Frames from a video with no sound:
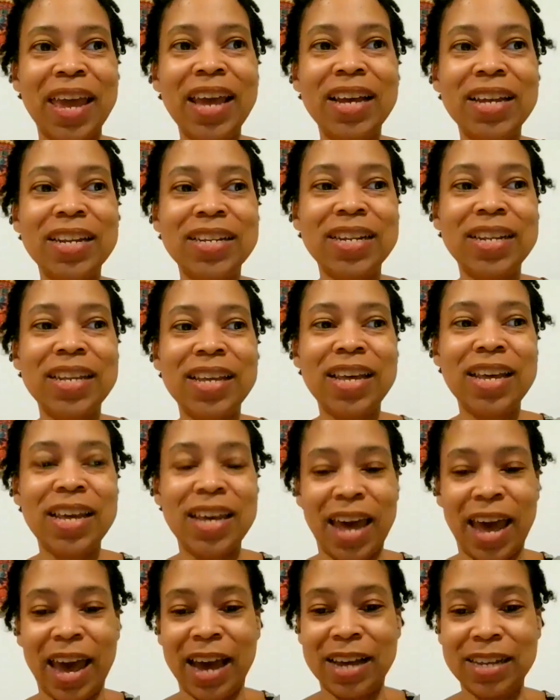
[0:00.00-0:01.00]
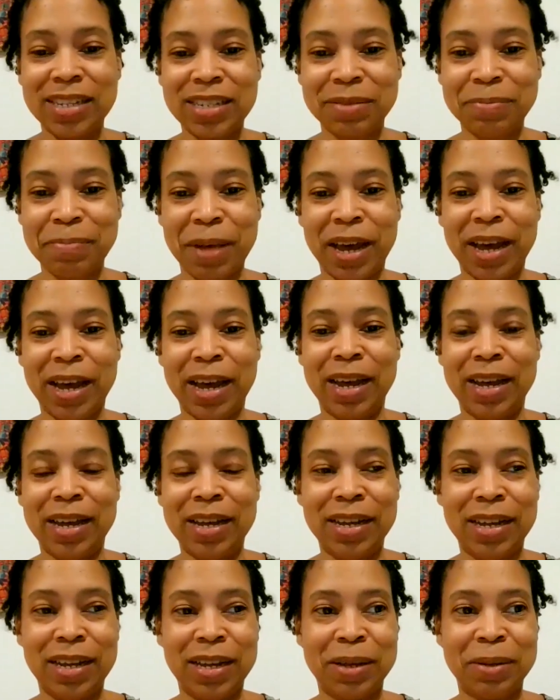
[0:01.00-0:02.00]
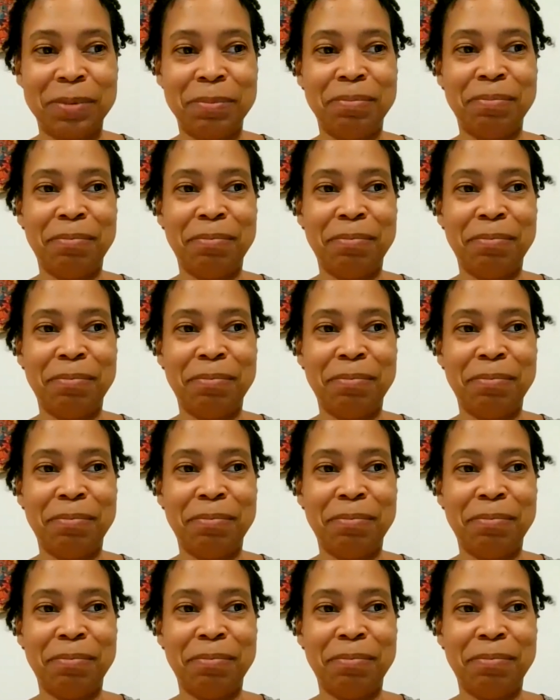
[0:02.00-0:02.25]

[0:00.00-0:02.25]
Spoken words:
and it has my